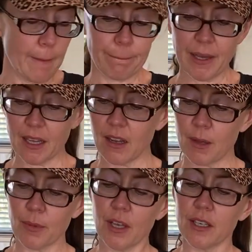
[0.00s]
but
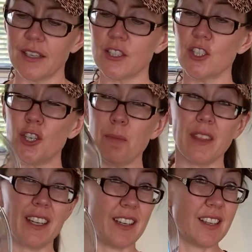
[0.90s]
I'm going to assume
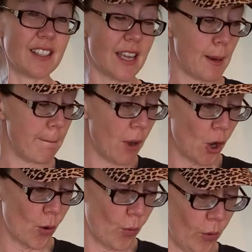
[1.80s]
that it is a
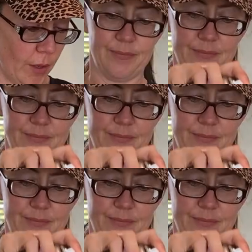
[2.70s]
bowl.